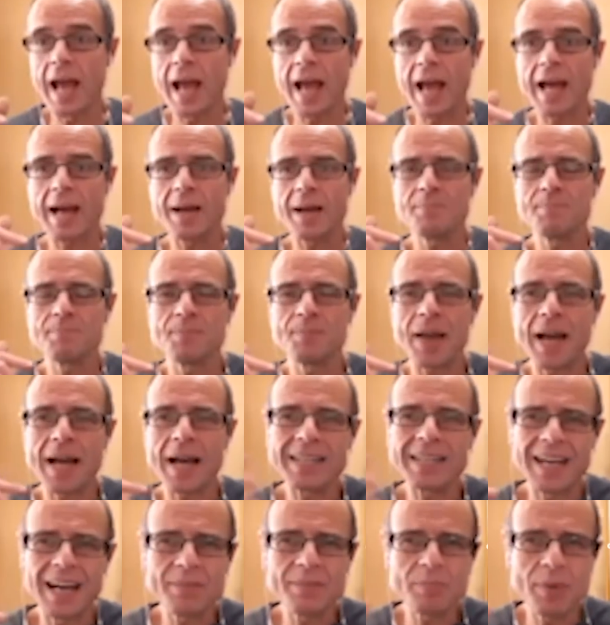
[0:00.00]
Um, yep.
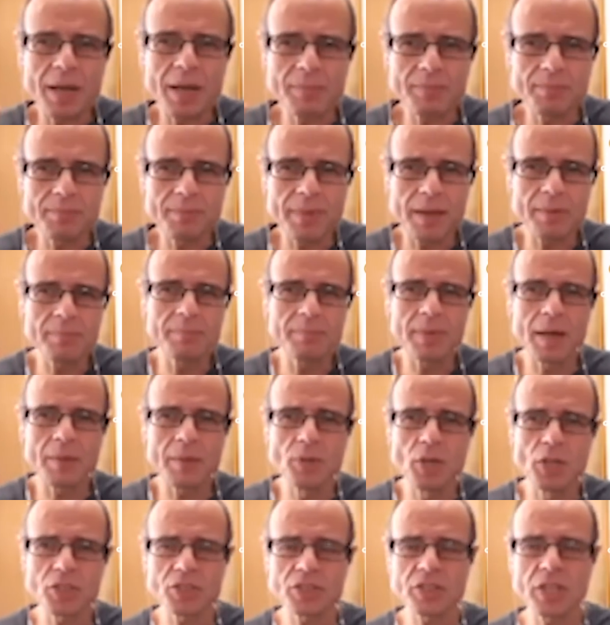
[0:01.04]
And I, am
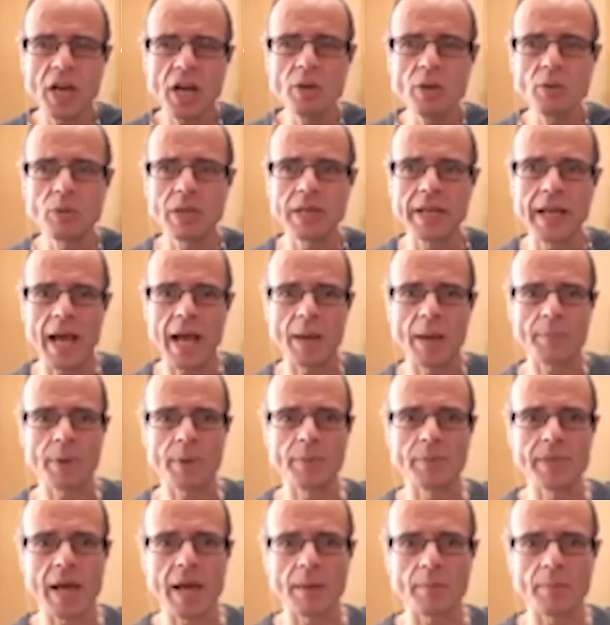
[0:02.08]
not totally happy
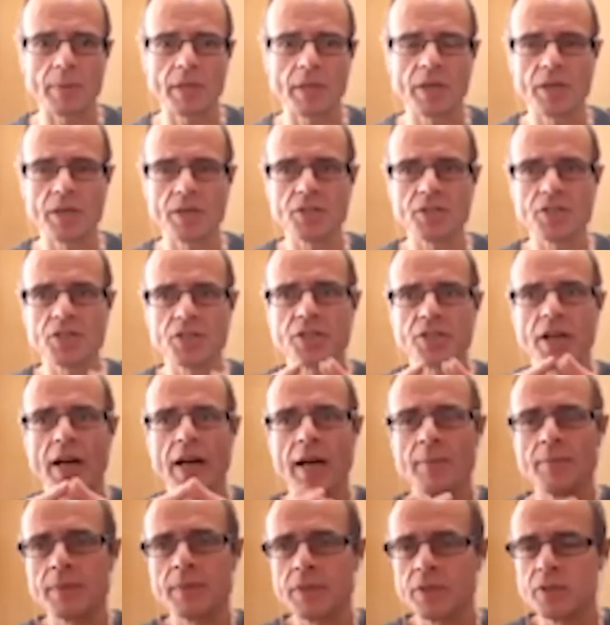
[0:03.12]
with that because,
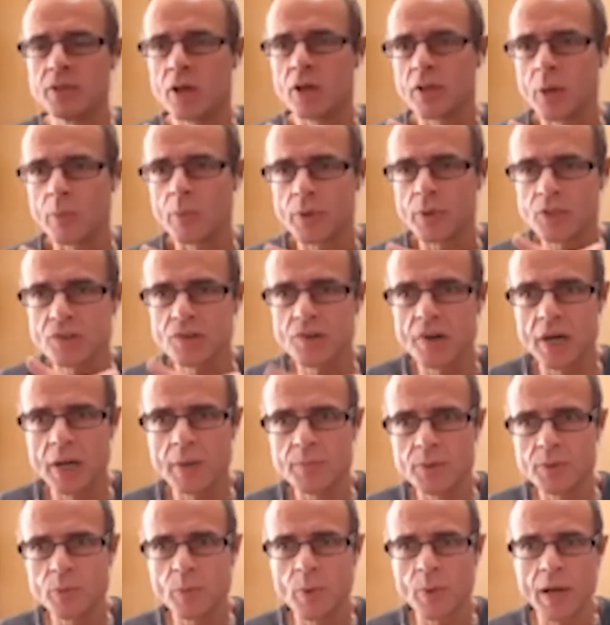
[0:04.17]
um, you know, there were
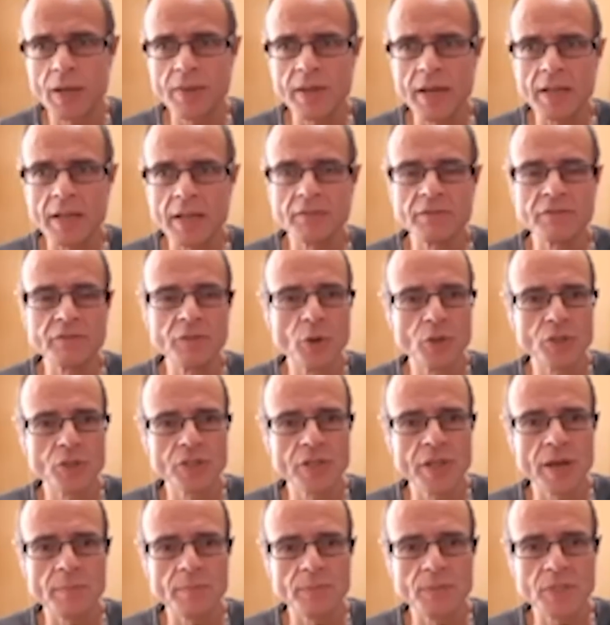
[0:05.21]
tribes where they
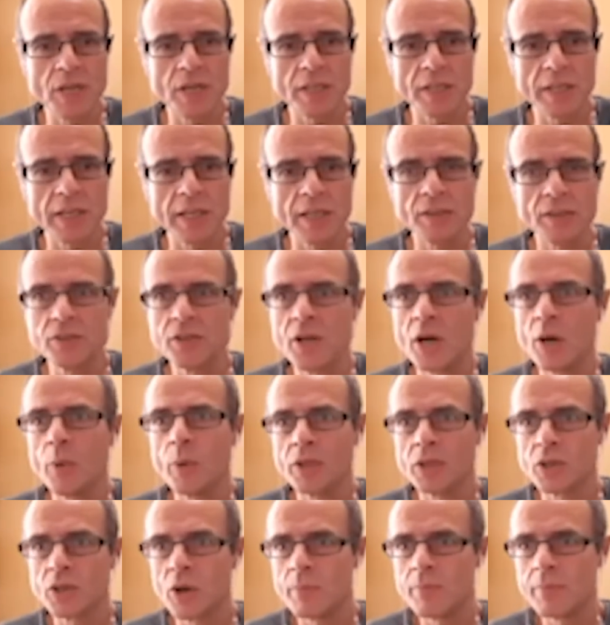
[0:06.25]
enforced thumb sucking and no
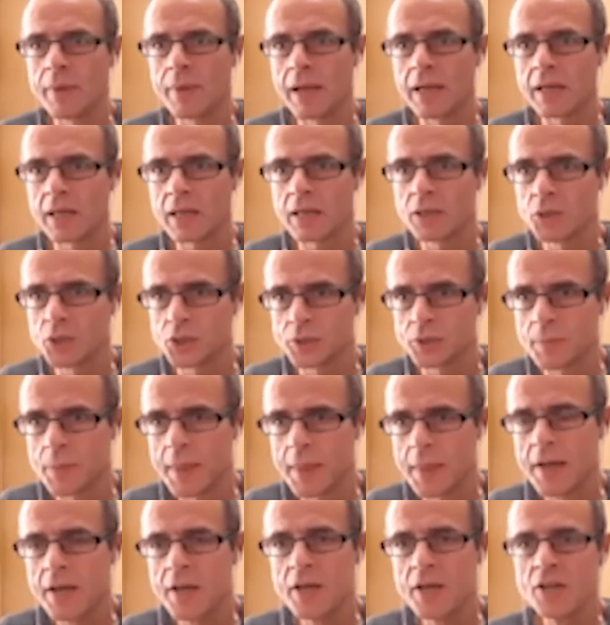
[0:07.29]
one got malocclusion.
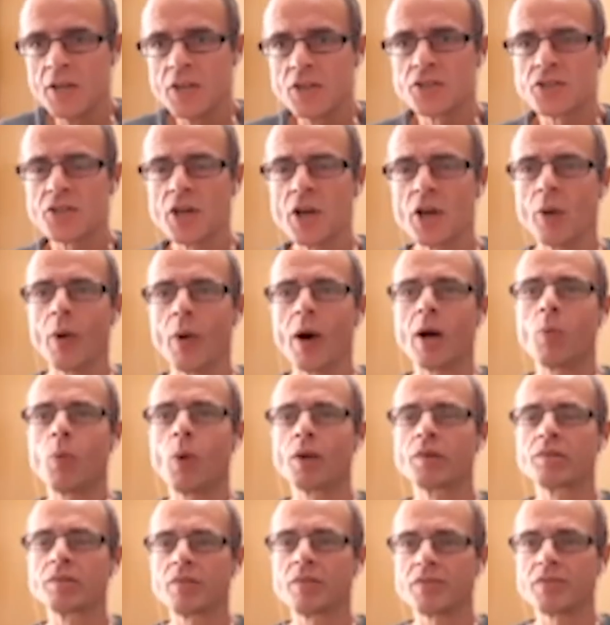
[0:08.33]
So I mm-hmm.
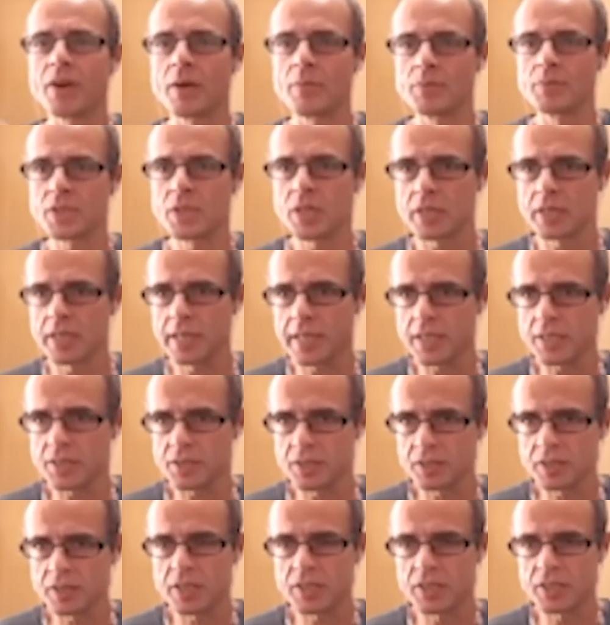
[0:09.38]
wonder if thumb sucking
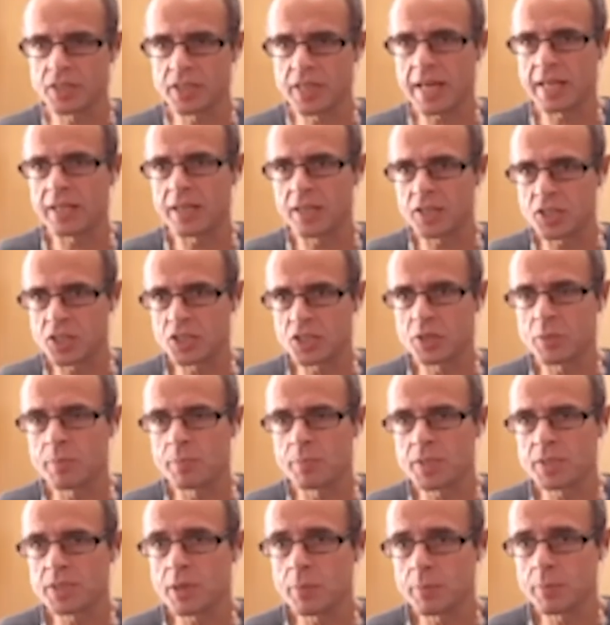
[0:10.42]
isn't a, then just a
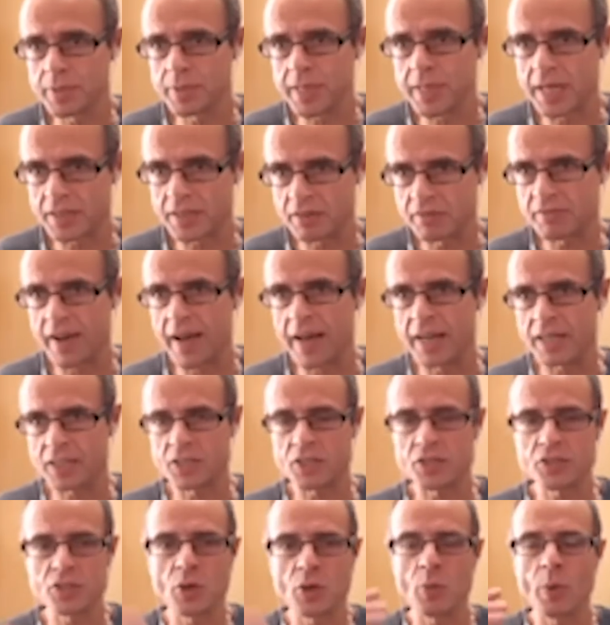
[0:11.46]
precipitating
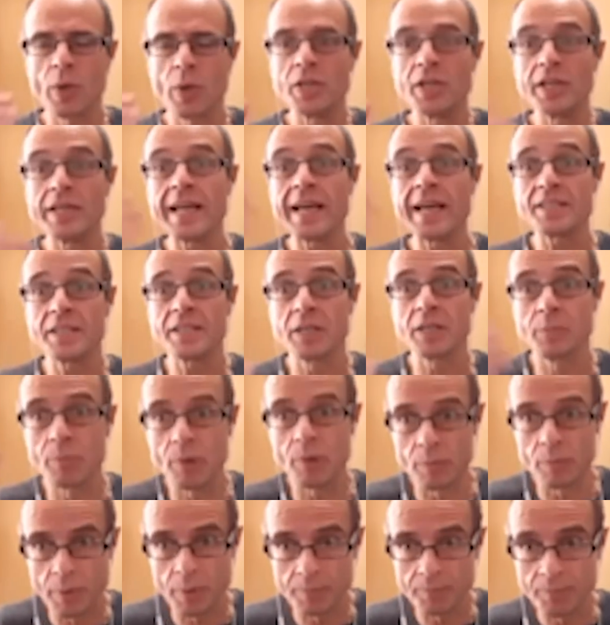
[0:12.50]
factor. So when you're getting a
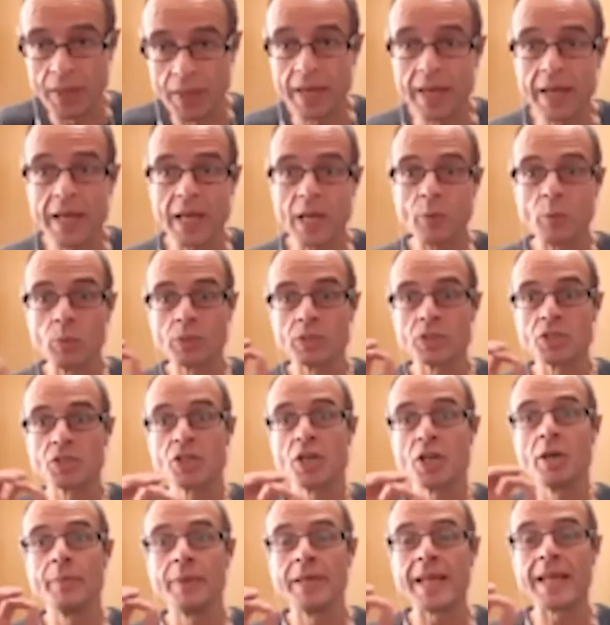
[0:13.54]
problem, it will
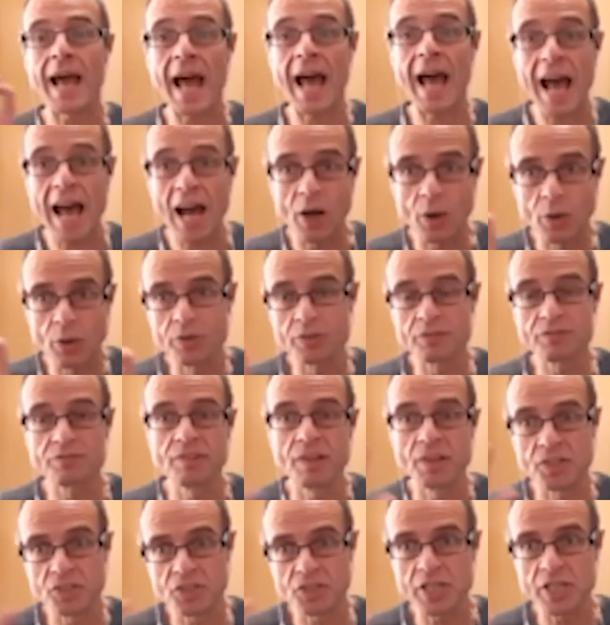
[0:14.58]
determine how the
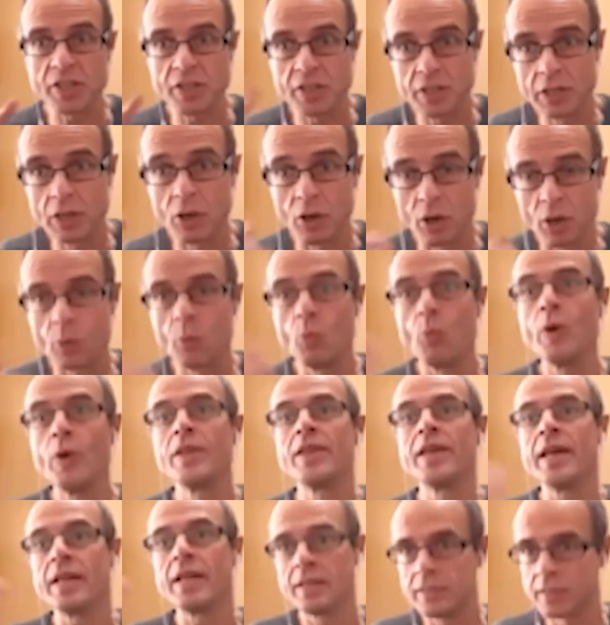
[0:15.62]
front teeth look
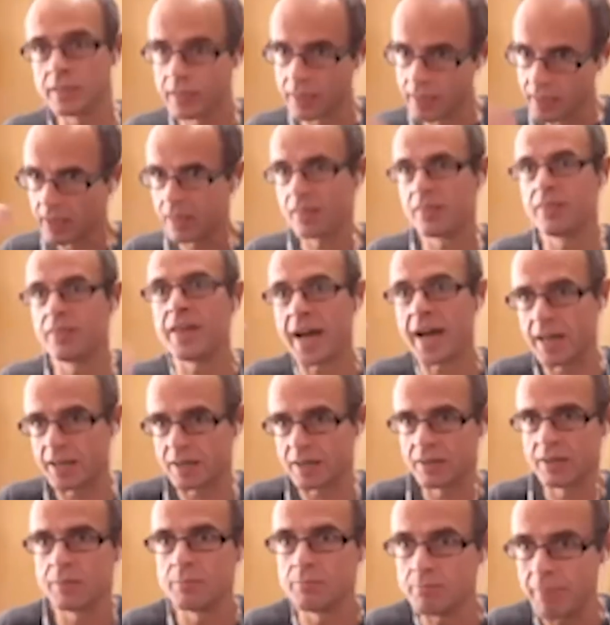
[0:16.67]
within that
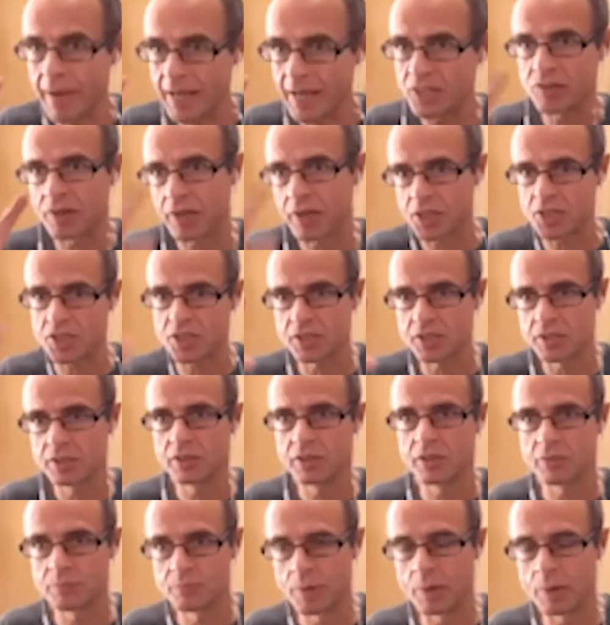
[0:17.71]
matrix
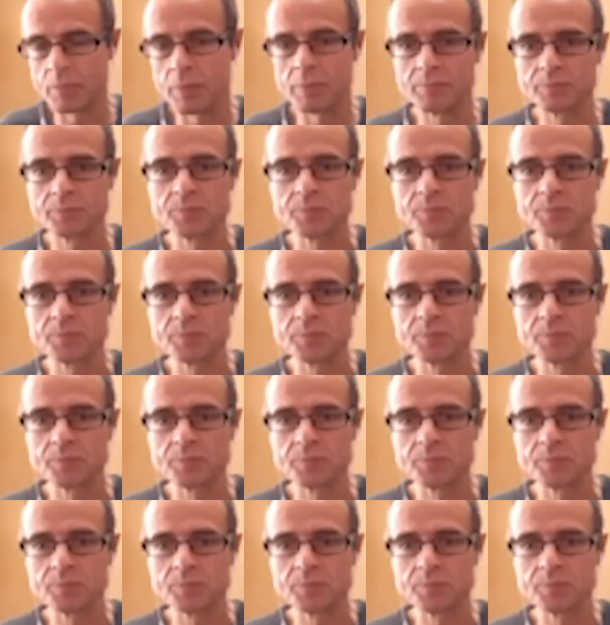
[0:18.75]
or problem.